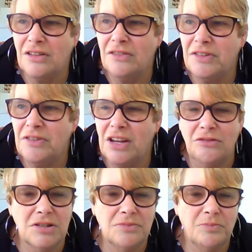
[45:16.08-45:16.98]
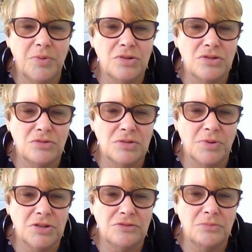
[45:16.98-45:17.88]
never had a personal
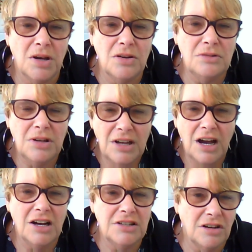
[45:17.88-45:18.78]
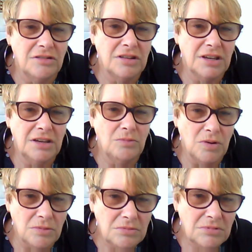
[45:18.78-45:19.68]
response from Mo. I don't think he
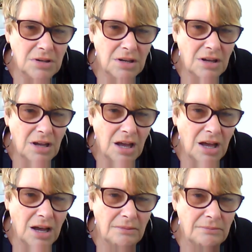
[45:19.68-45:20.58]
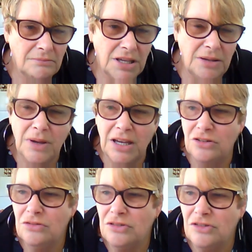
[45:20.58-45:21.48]
will. He may
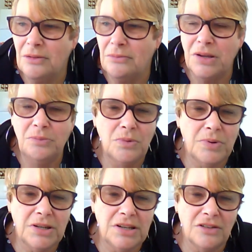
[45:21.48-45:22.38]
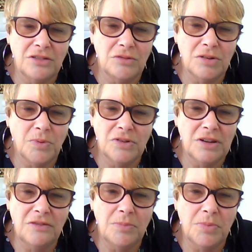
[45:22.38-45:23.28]
do to some people, but he doesn't respond to
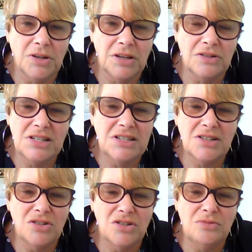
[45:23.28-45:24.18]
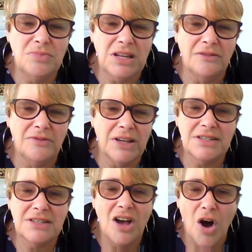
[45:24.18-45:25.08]
everybody because he's got too many of
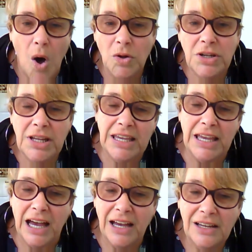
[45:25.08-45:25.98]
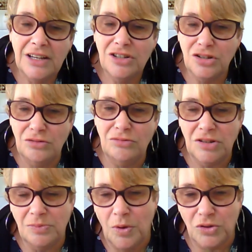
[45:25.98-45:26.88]
us on here to
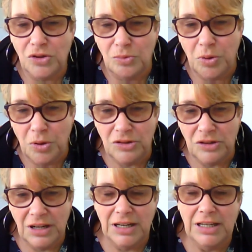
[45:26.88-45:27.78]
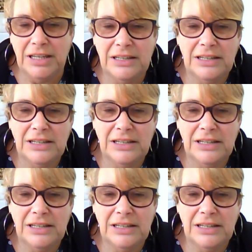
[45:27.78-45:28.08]
respond to personally.